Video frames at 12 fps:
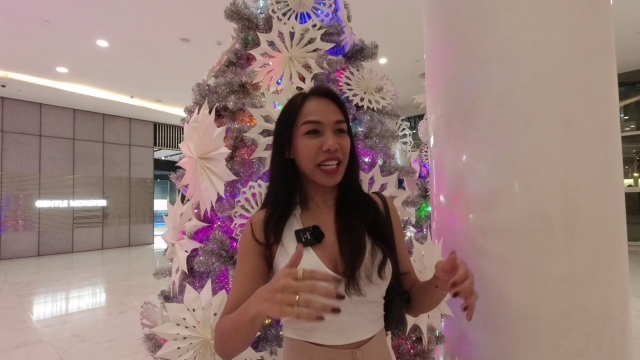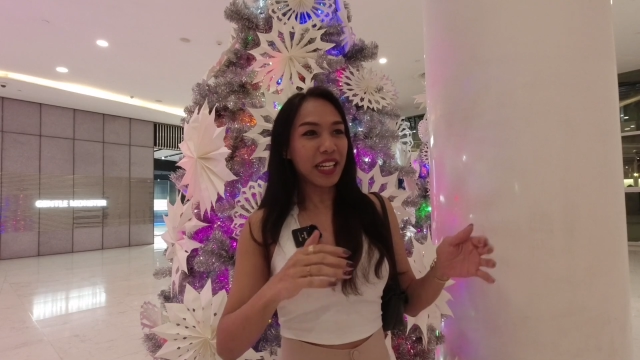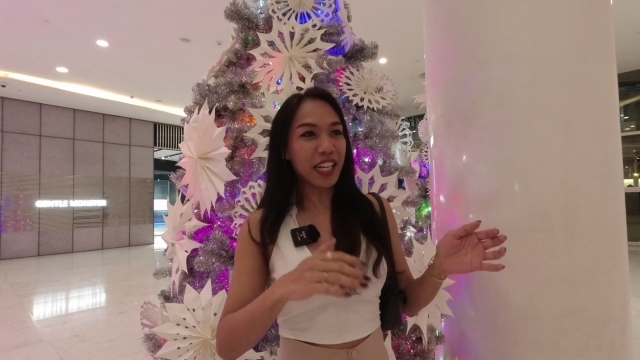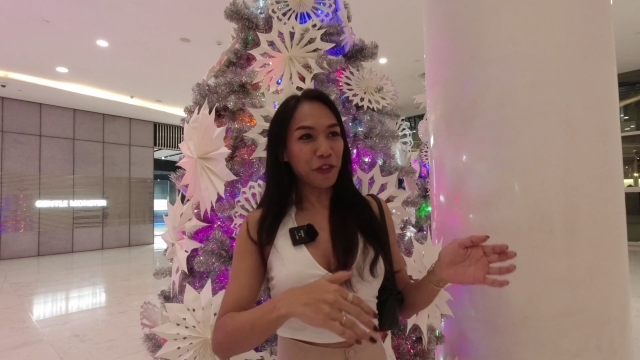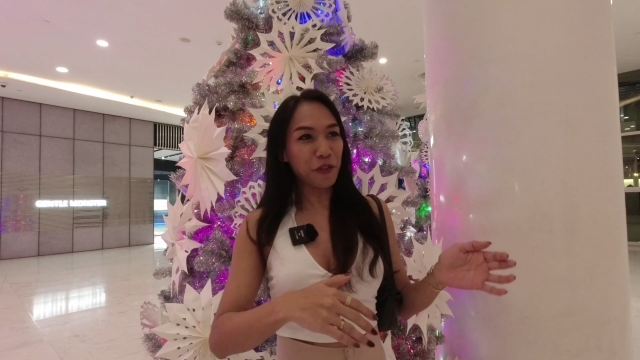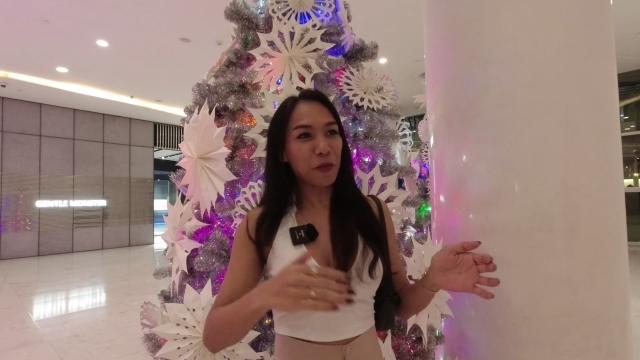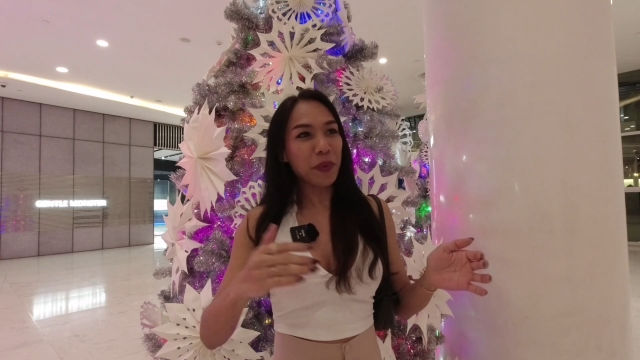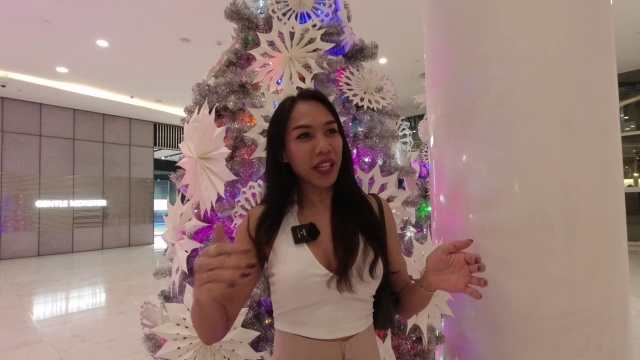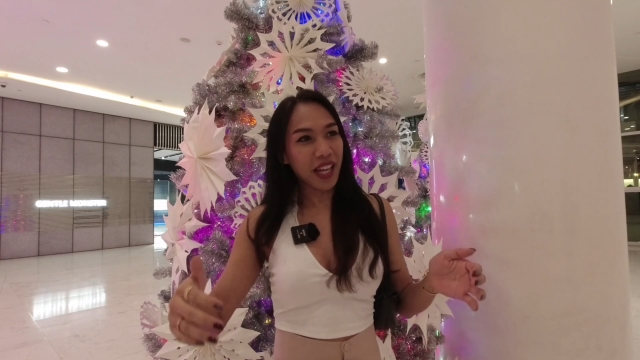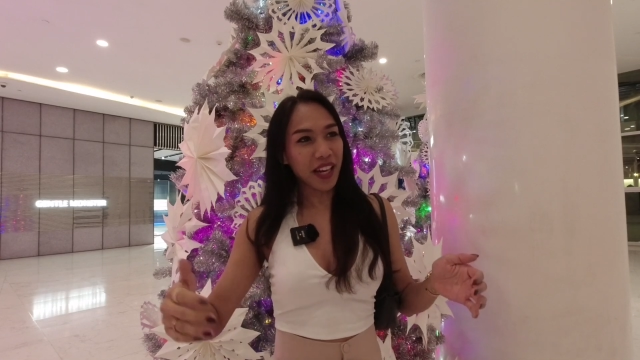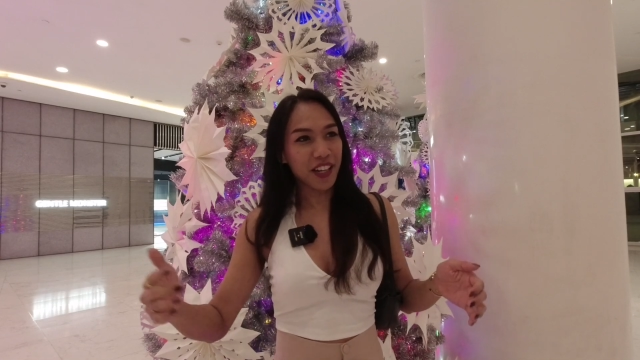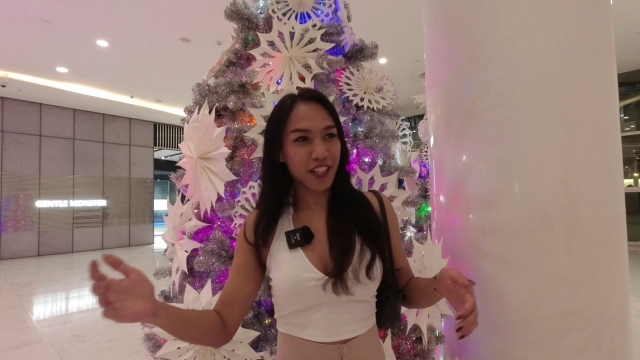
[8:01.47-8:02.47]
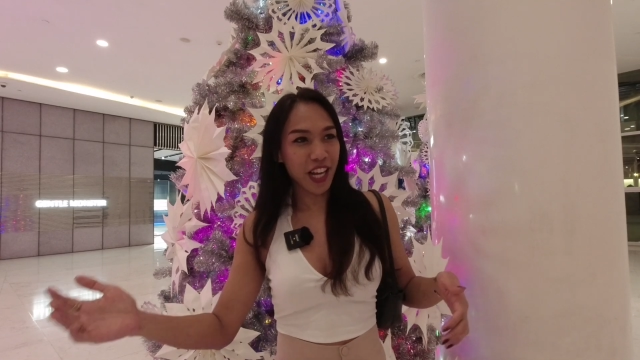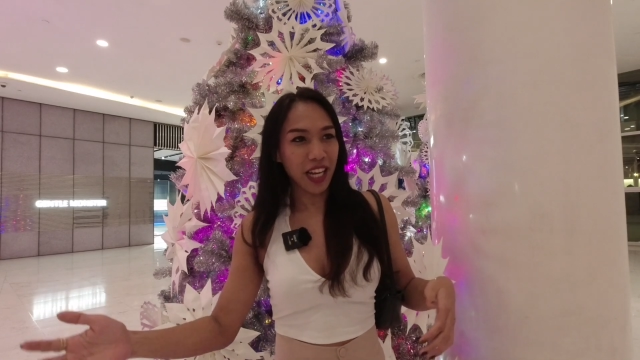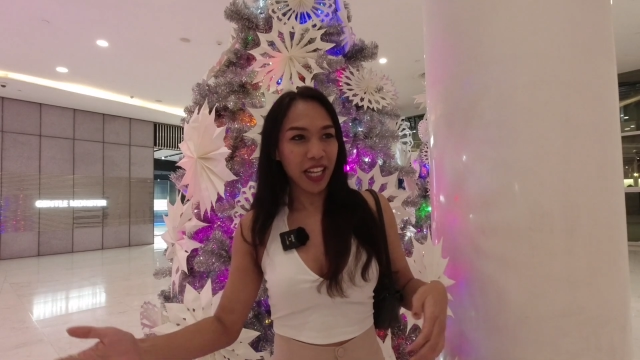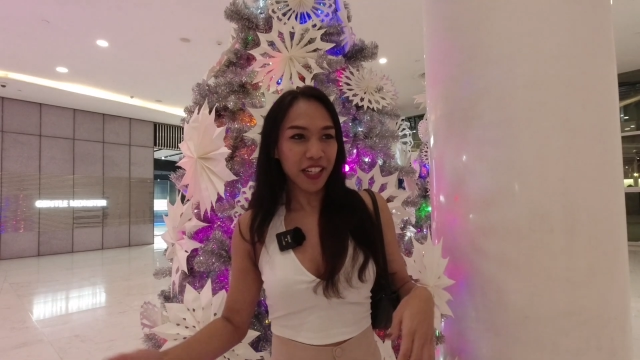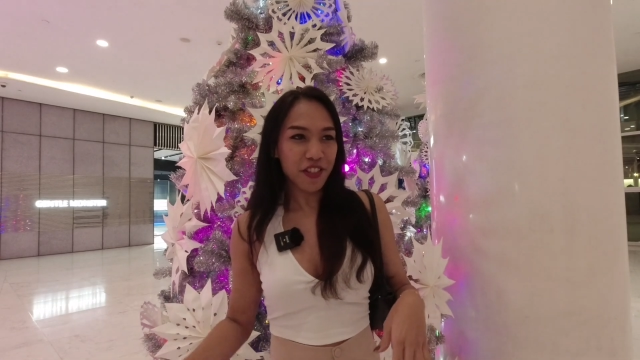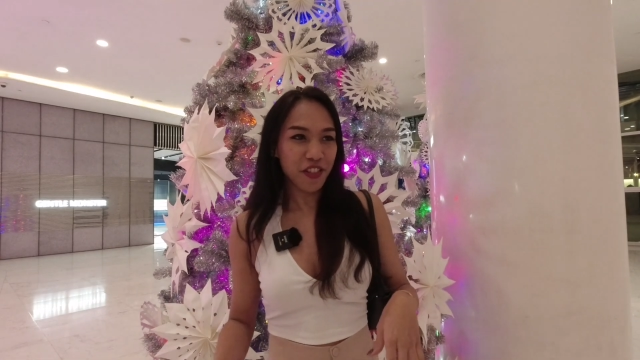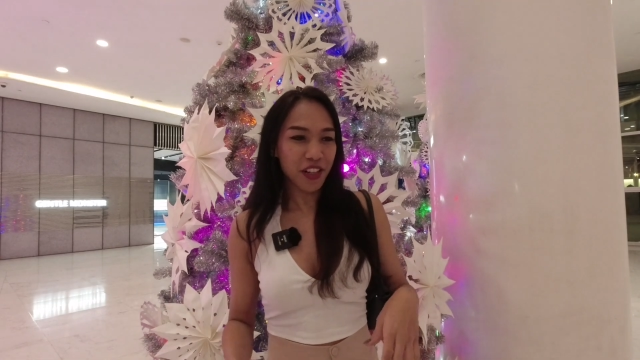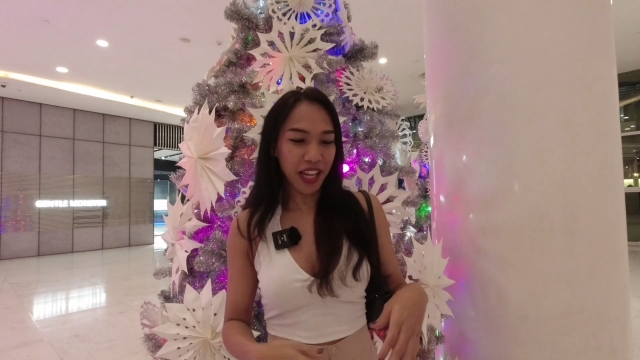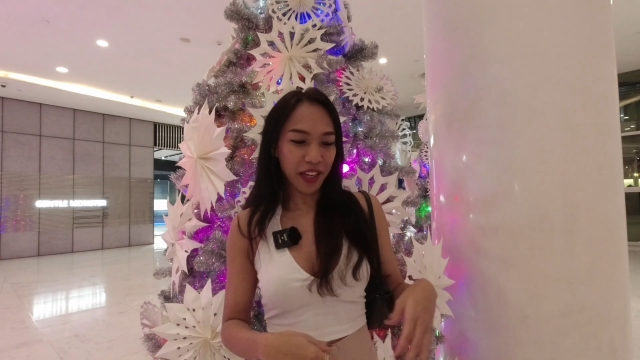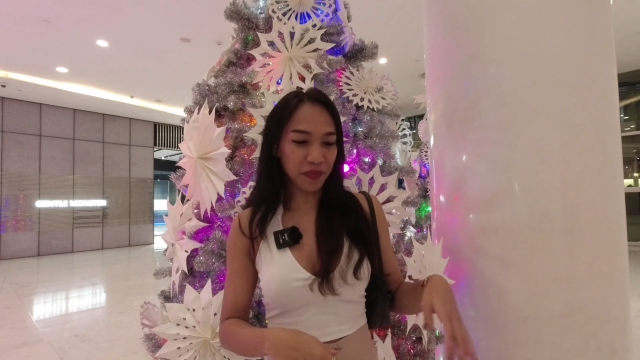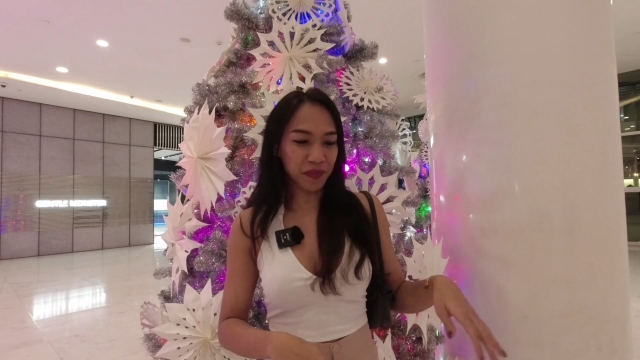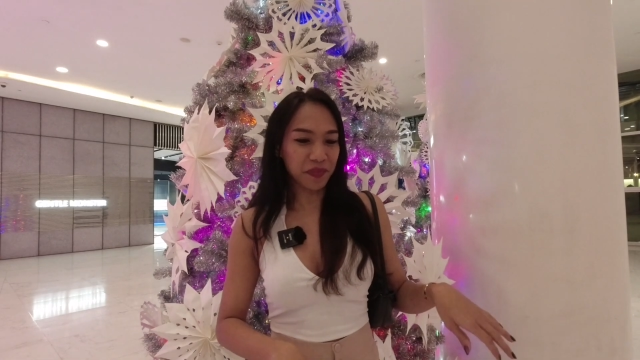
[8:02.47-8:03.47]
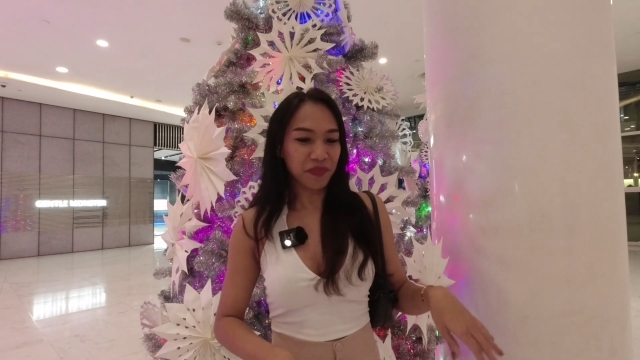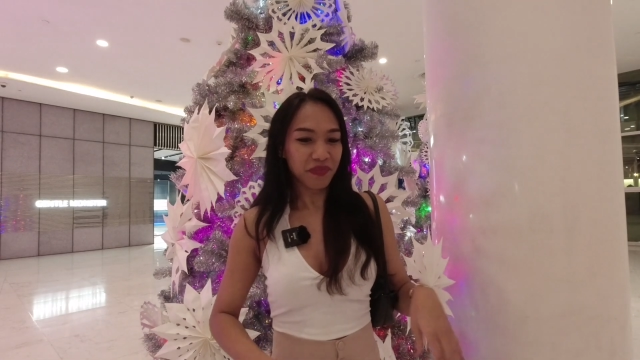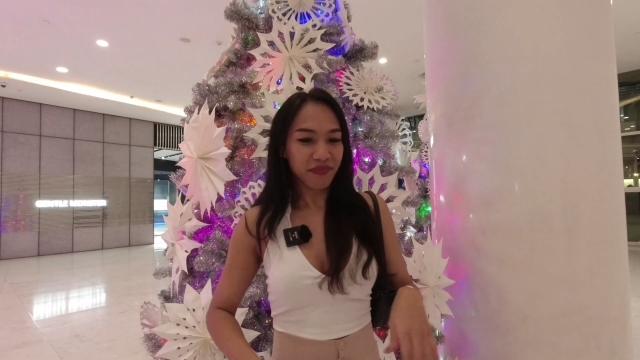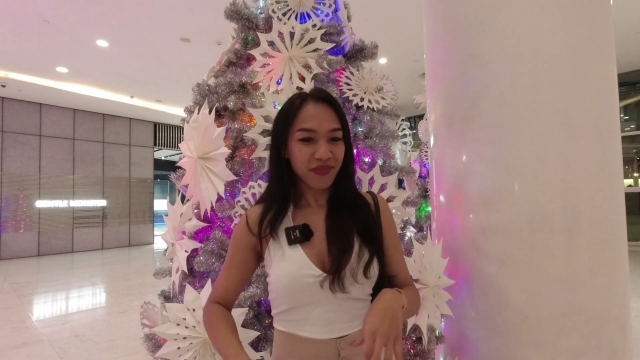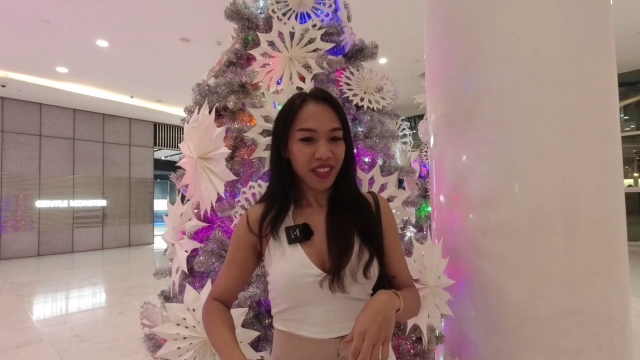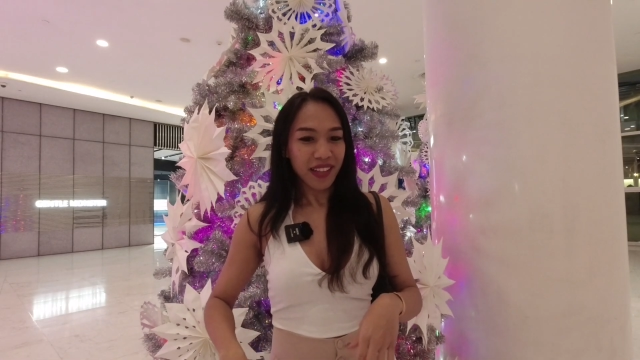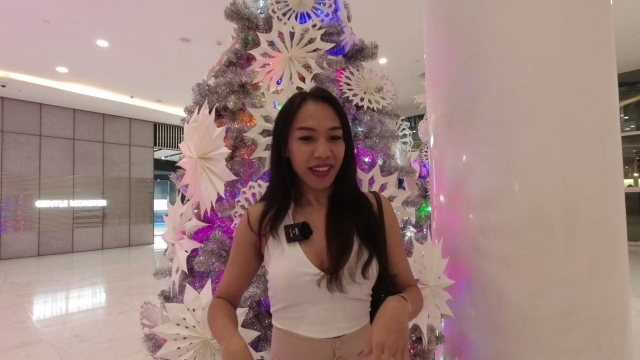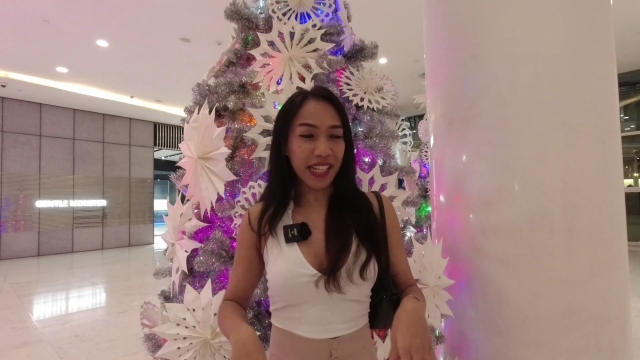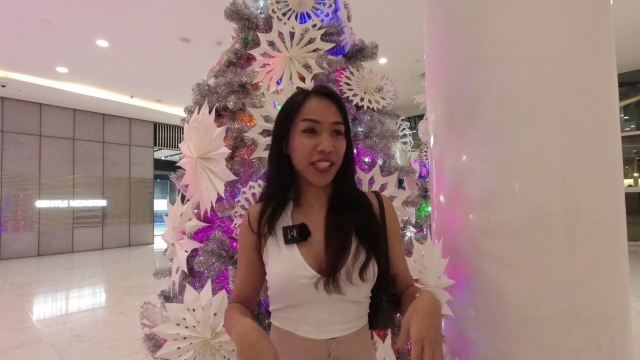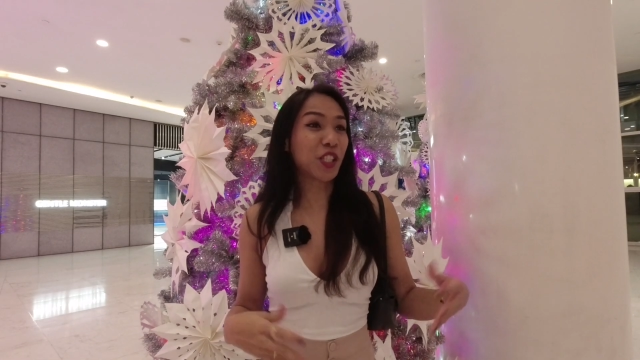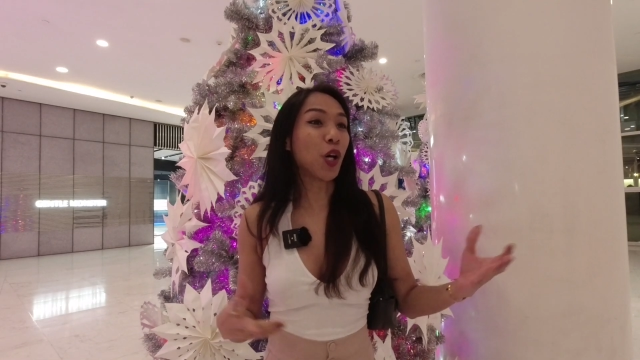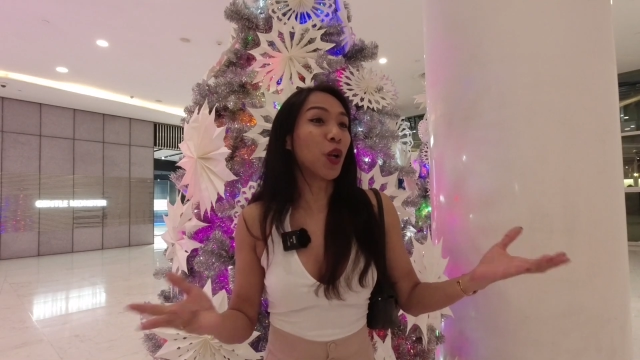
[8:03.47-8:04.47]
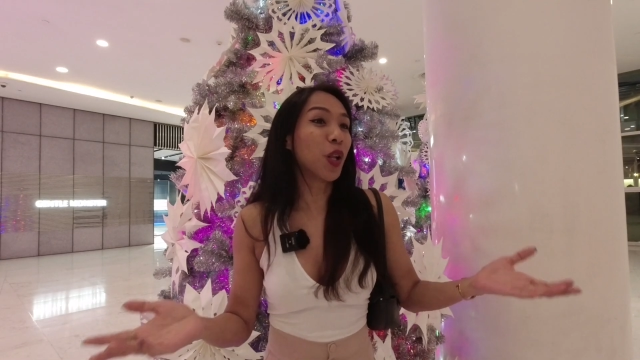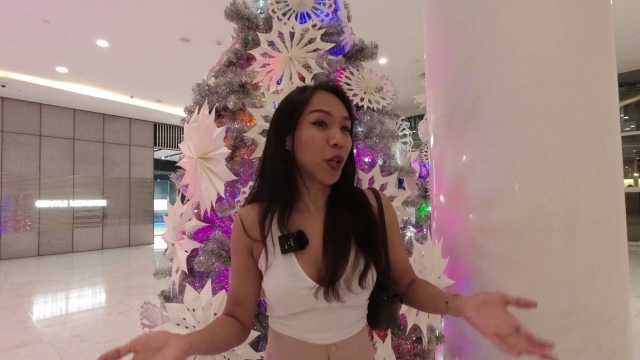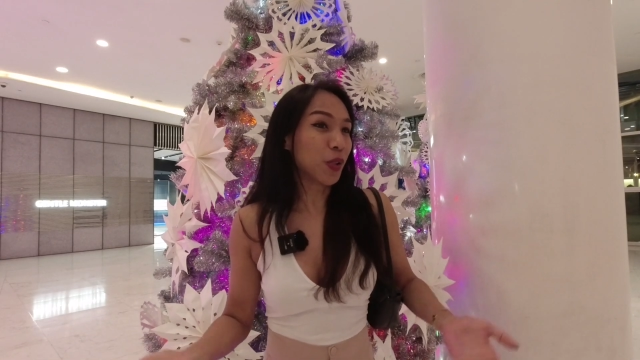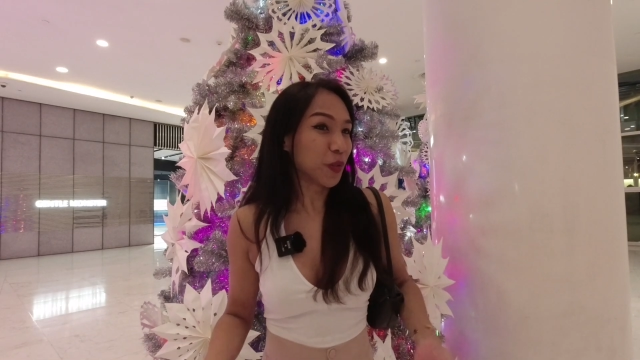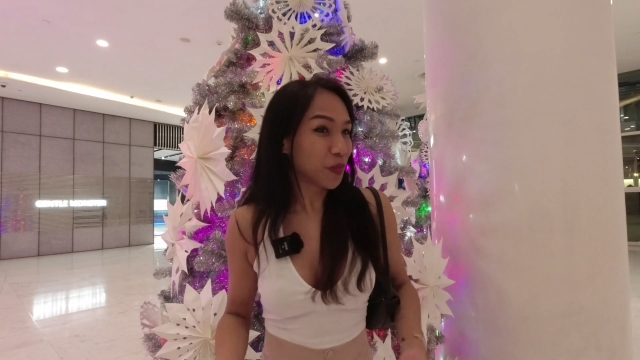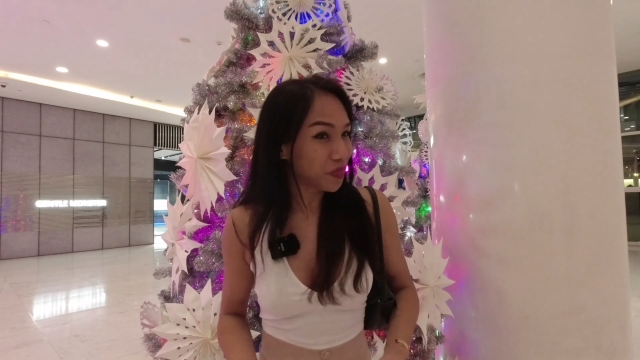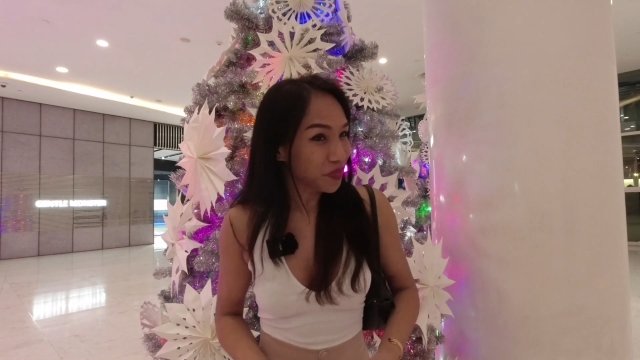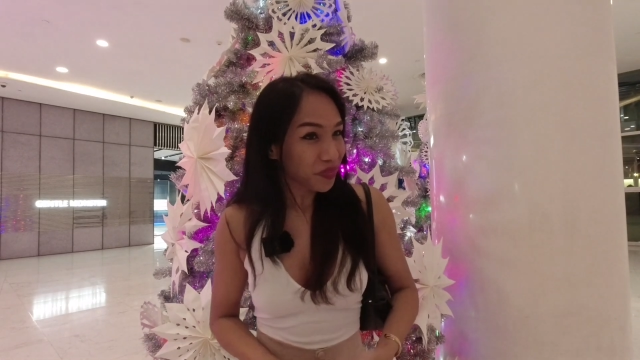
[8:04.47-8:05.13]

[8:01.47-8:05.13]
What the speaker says: then there will be another challenge, like solo,